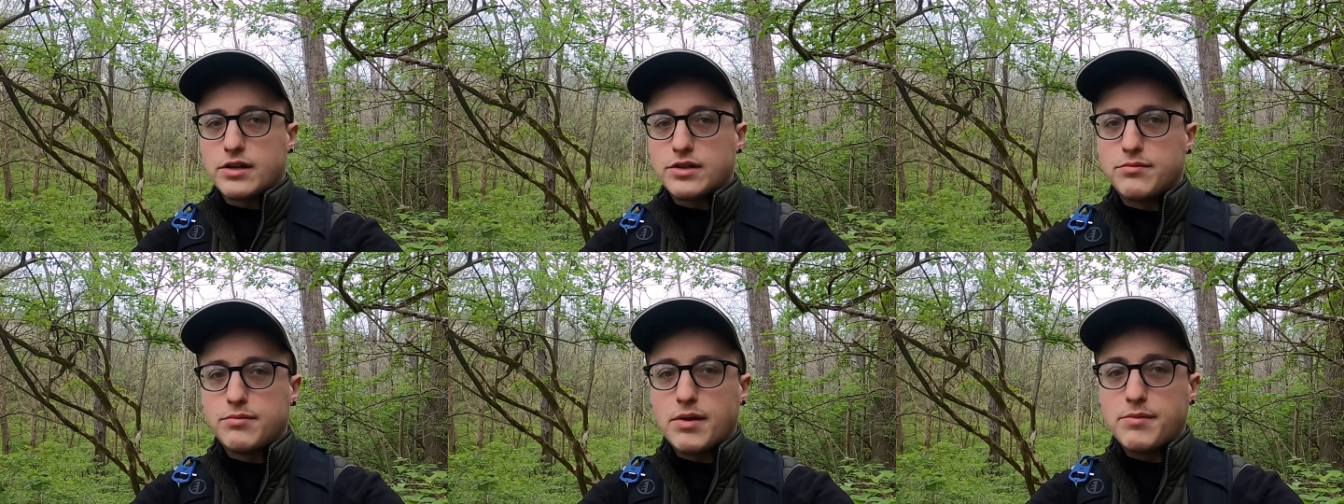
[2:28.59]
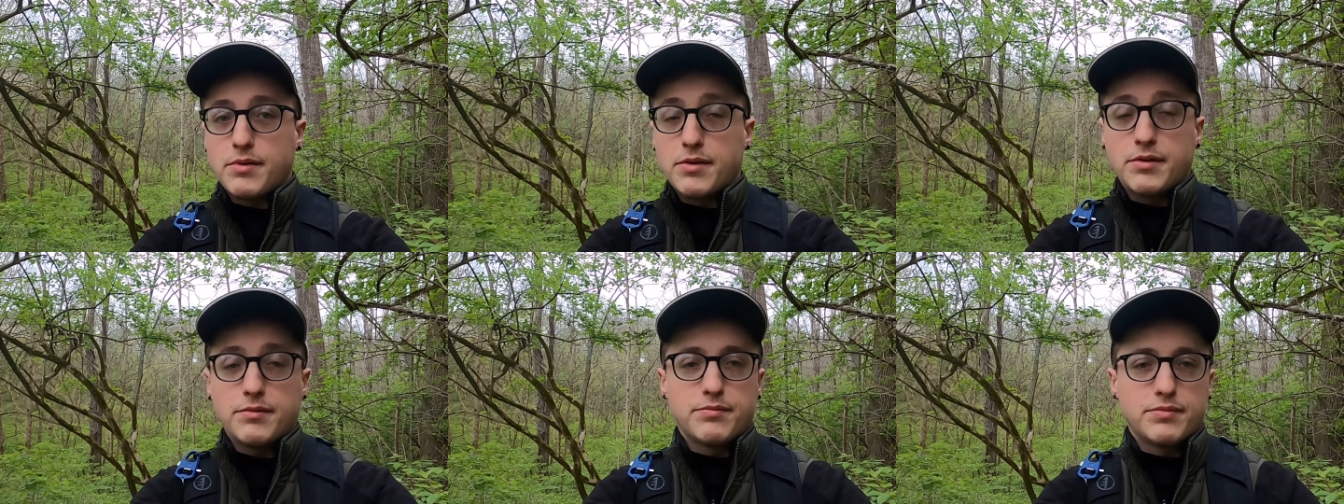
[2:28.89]
could do
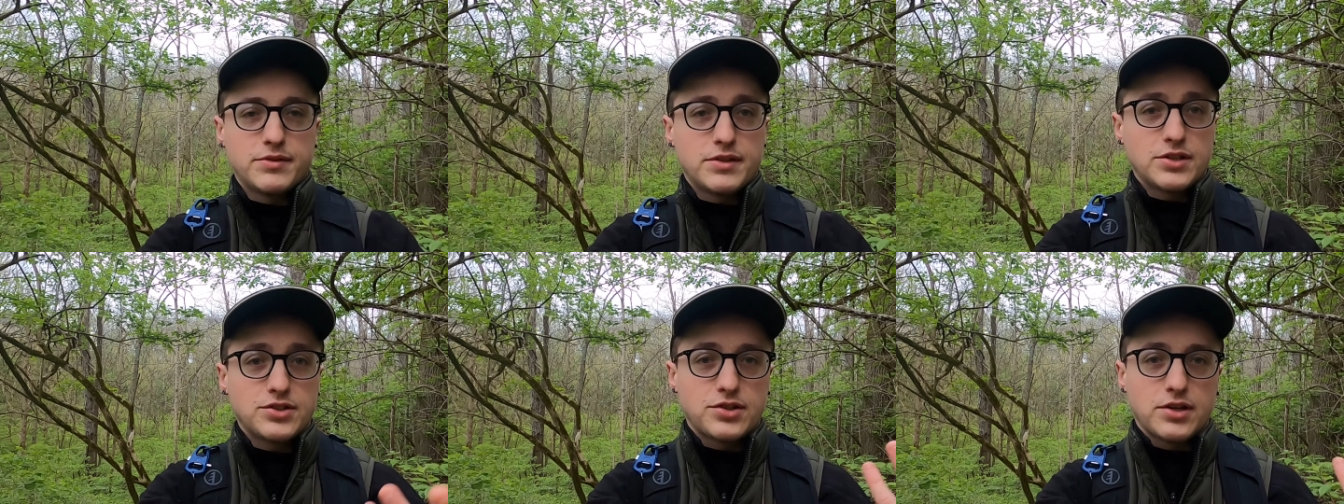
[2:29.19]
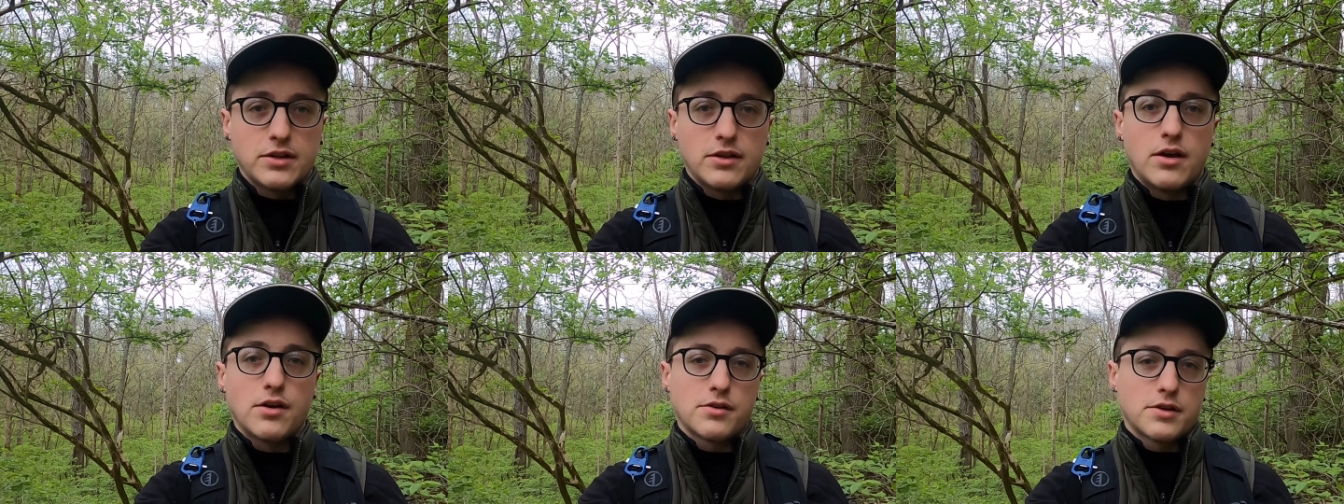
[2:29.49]
maybe
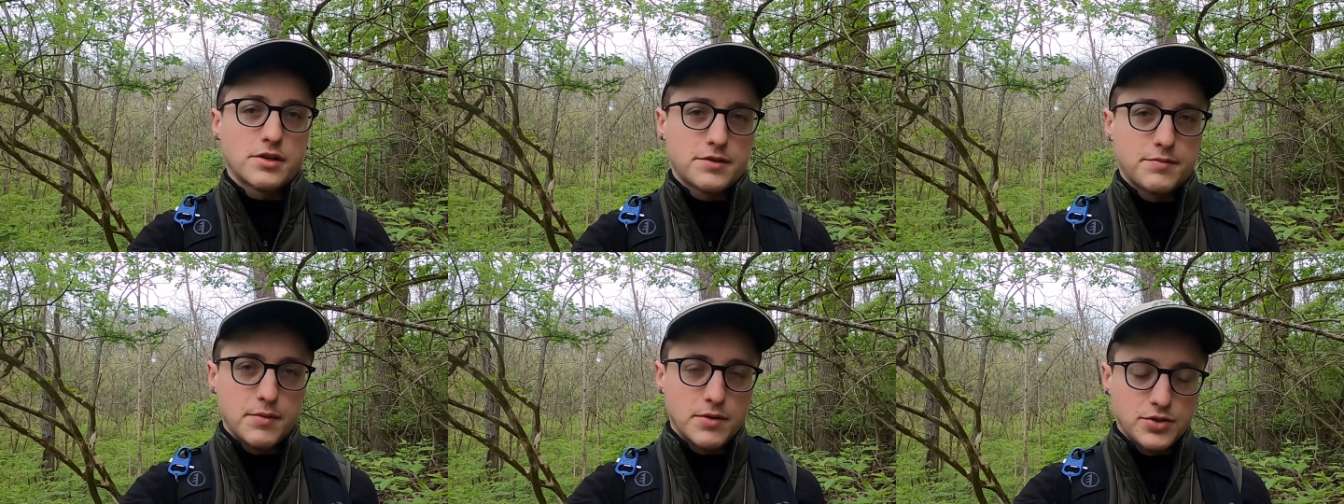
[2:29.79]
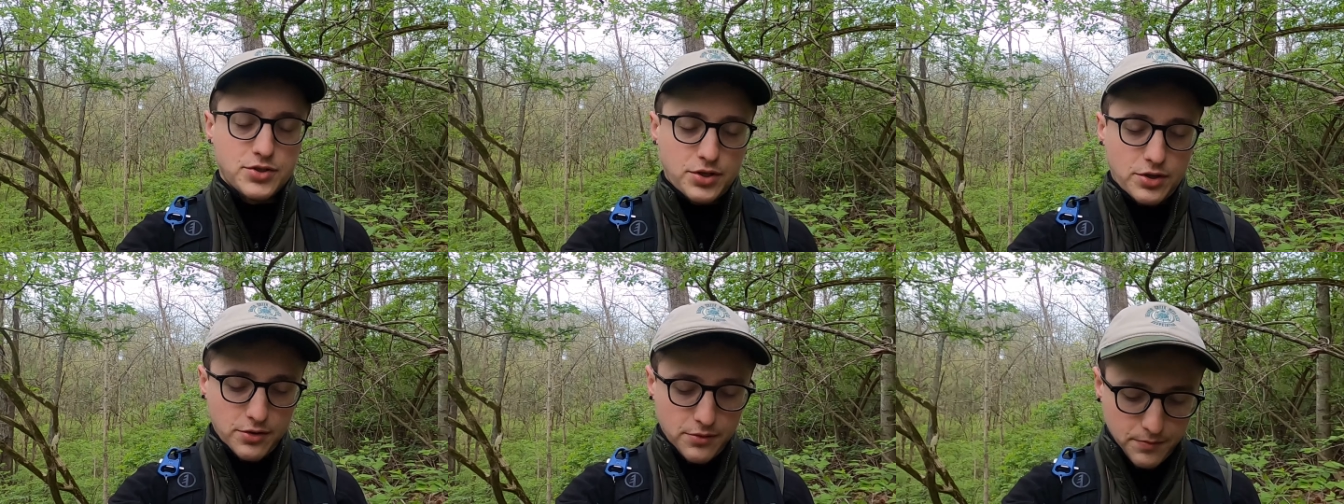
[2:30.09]
potentially a long
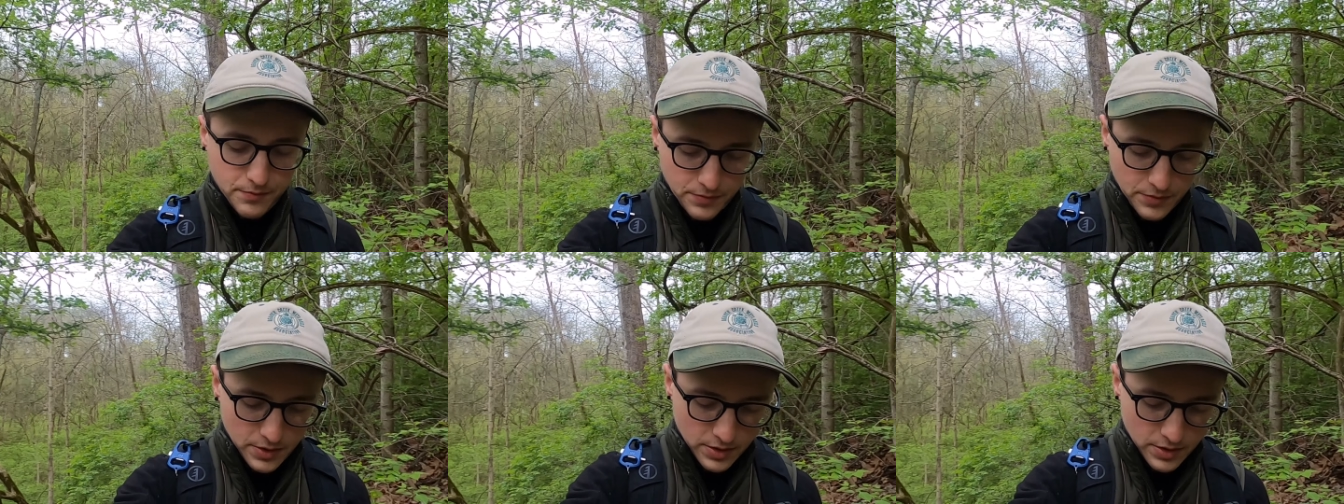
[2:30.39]
exposure